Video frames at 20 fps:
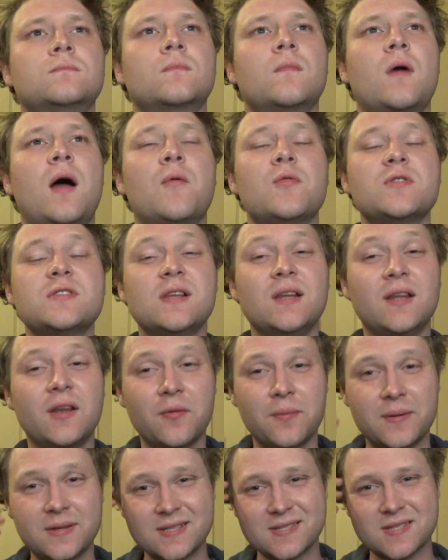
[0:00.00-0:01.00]
I was a
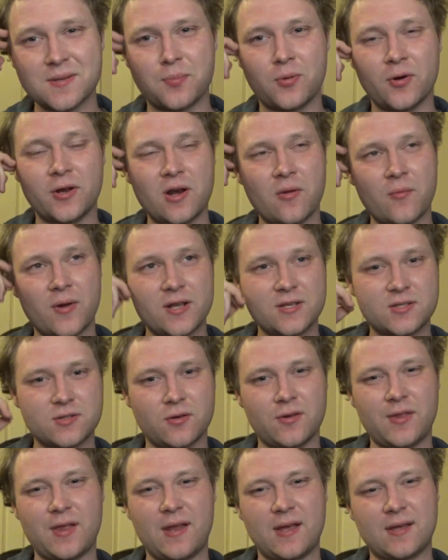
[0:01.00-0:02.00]
little bit disappointed when I
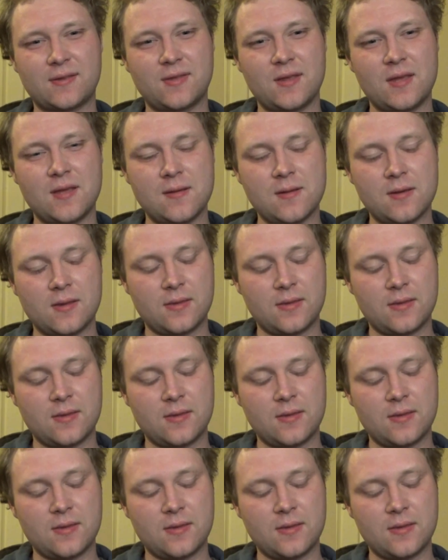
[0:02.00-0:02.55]
saw that like the